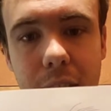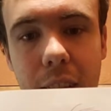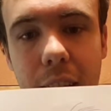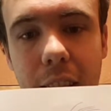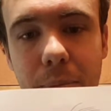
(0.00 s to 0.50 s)

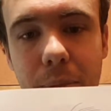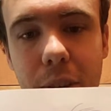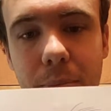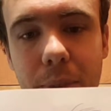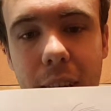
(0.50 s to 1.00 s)
And the
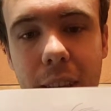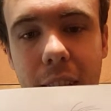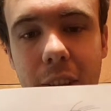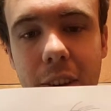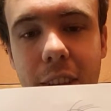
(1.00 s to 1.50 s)
pupa
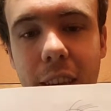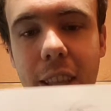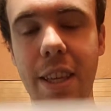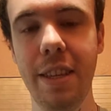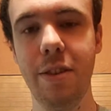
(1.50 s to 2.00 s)
looks like
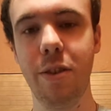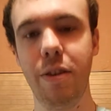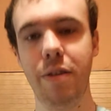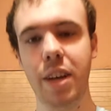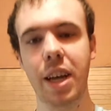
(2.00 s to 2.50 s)
this sort
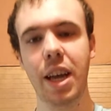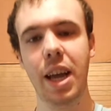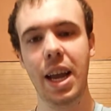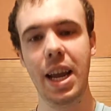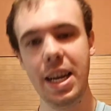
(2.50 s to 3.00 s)
of
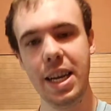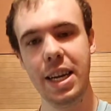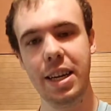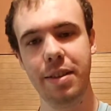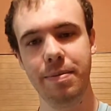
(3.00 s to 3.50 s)

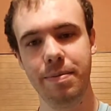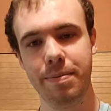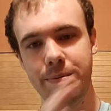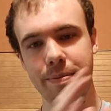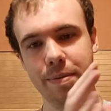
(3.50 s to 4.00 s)
hanging
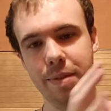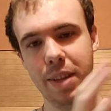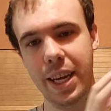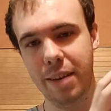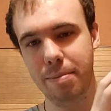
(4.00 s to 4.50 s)

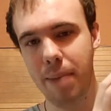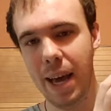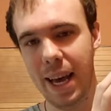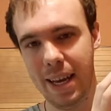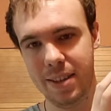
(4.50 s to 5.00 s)
like
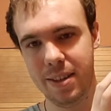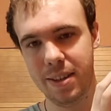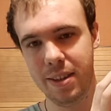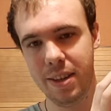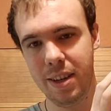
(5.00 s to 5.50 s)
mass,
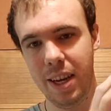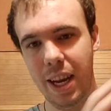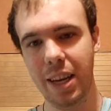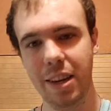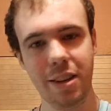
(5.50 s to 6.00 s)

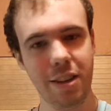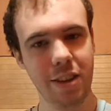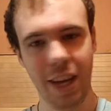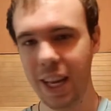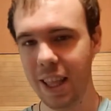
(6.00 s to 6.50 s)
and it doesn't
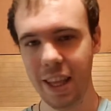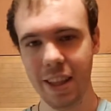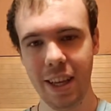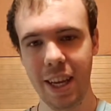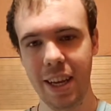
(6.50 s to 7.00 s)
look anything
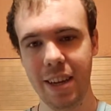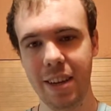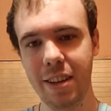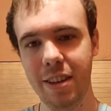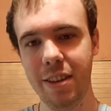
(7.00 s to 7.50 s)
like
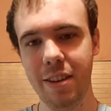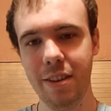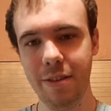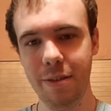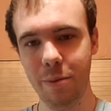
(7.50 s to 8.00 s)

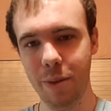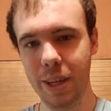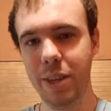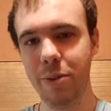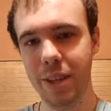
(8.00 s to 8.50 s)

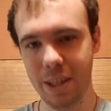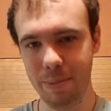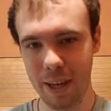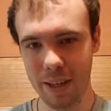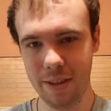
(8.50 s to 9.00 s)
what you would
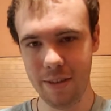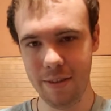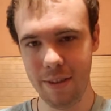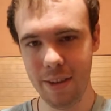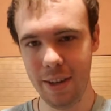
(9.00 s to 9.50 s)
expect
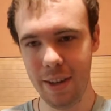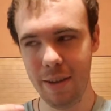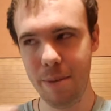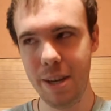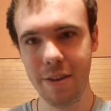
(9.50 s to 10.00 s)
a
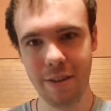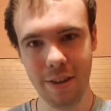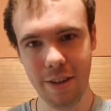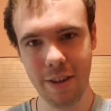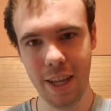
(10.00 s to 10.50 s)
beetle to
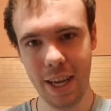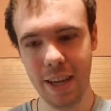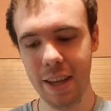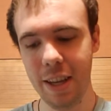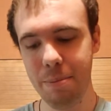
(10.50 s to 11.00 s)
look
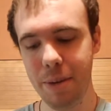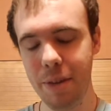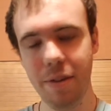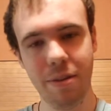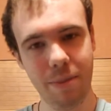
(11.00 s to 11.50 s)
like. But if
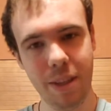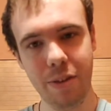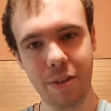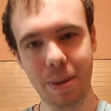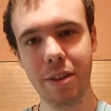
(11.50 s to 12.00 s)
you're familiar
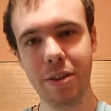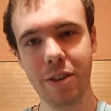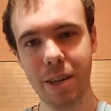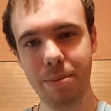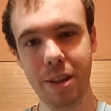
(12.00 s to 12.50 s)
with beetle
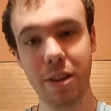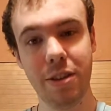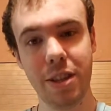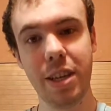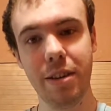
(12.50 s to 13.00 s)
grubs, it
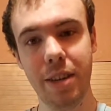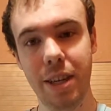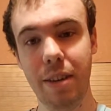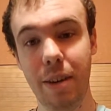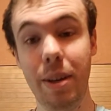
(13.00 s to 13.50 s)
looks like
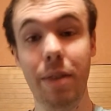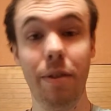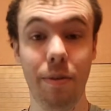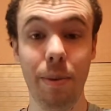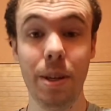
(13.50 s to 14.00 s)
if you're
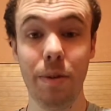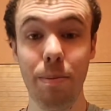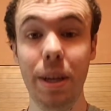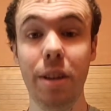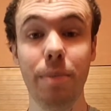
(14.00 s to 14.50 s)
familiar with
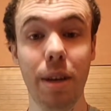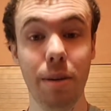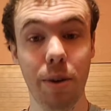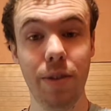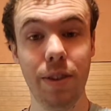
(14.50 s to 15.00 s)
beetle
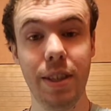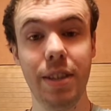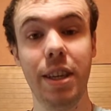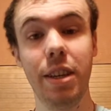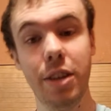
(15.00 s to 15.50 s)
metamorphosis,
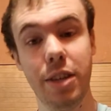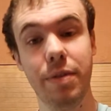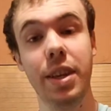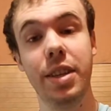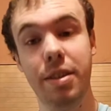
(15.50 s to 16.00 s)
then it looks
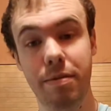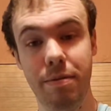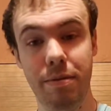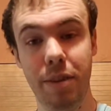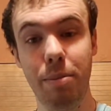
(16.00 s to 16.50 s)

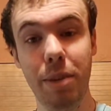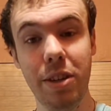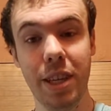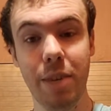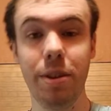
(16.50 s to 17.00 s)
very much
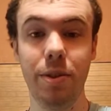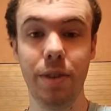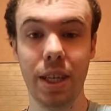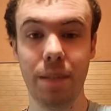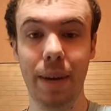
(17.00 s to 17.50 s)
like what you would
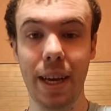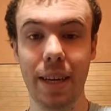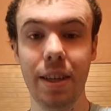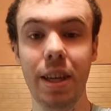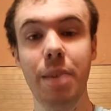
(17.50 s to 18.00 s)

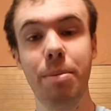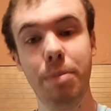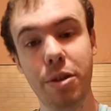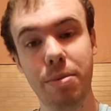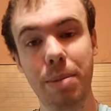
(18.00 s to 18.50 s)
expect. But
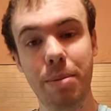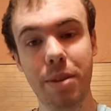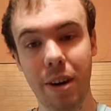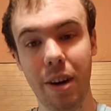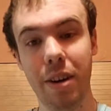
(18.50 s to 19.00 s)
most people
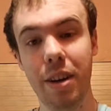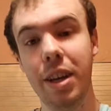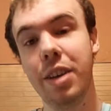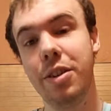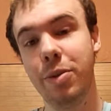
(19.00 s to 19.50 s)
aren't.
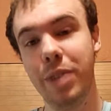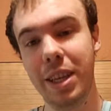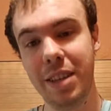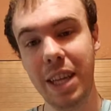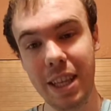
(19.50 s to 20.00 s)
So when they
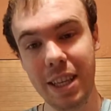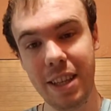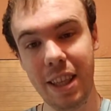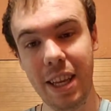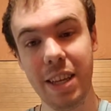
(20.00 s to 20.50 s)
see this,
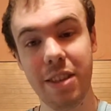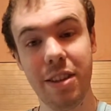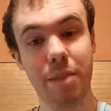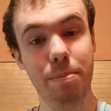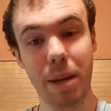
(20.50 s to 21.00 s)
they think it's
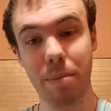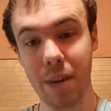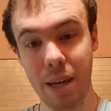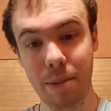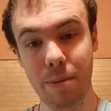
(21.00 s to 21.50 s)
a big
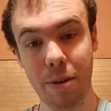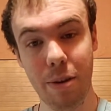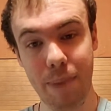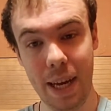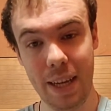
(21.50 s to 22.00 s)
problem or a
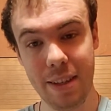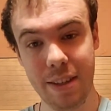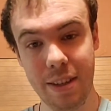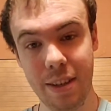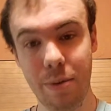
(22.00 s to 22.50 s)

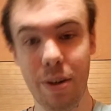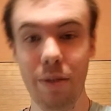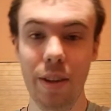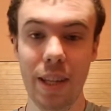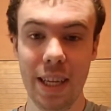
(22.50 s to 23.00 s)
pest, when it
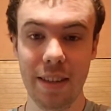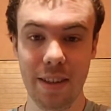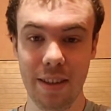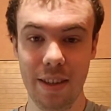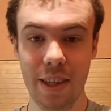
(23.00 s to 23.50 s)
really
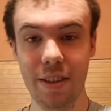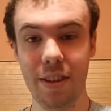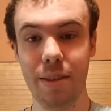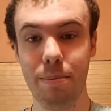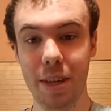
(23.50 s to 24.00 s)
isn't. It's
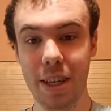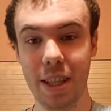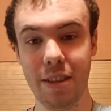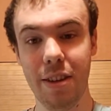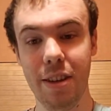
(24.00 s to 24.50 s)
just a bug
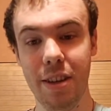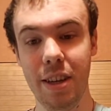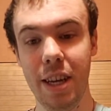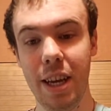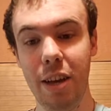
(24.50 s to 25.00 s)
that's going to
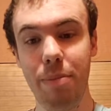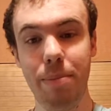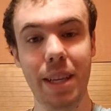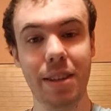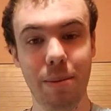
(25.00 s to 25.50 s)
help
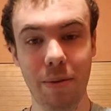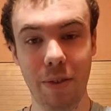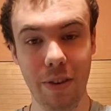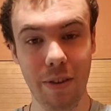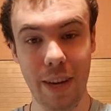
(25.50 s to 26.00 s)
eat some of
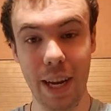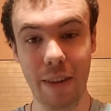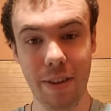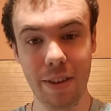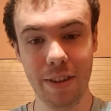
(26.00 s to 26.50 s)
your
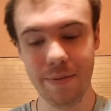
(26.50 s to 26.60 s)
aphids.